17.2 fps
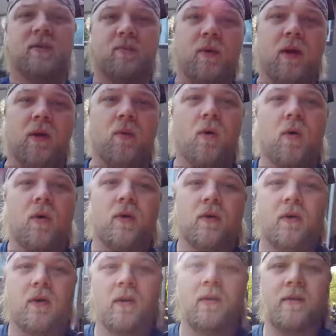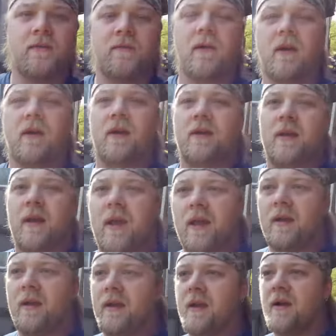spray water on your fucking
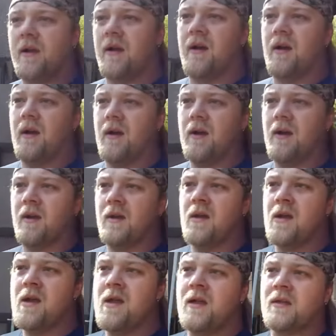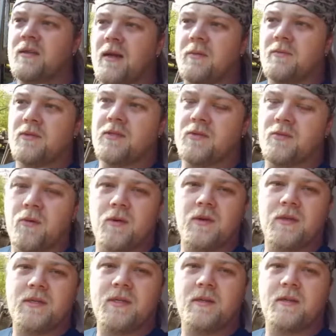deck. Thompson's
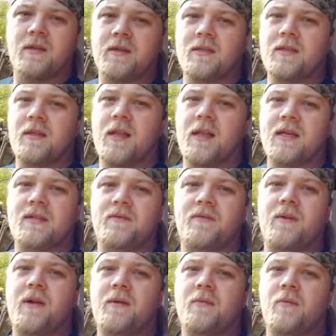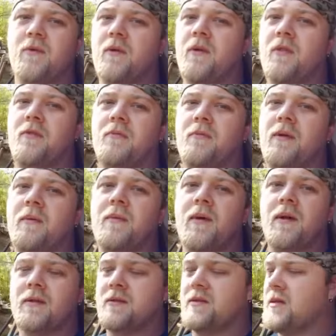water sealer doesn't last for any more than 3
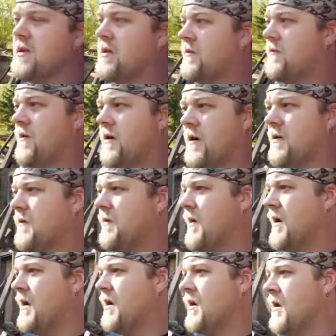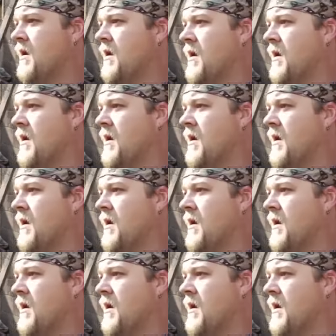months in the fucking rain.